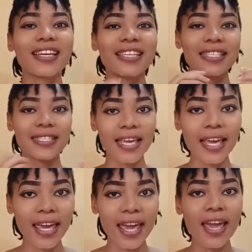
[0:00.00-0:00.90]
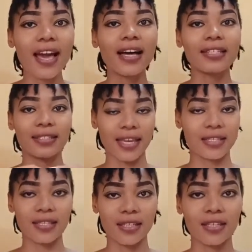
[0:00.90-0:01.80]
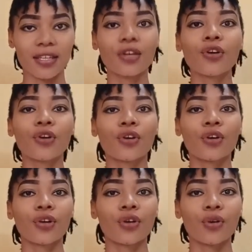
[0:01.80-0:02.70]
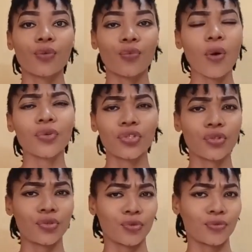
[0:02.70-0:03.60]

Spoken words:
stinky and dirty. What would you do?